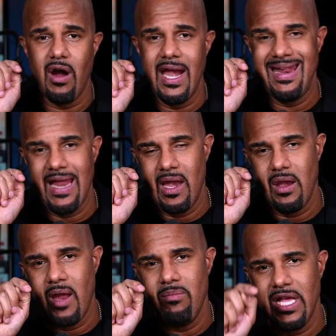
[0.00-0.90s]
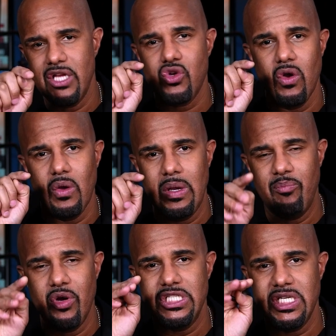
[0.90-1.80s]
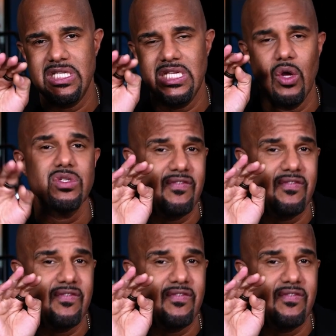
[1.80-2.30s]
and make sure that we push to see those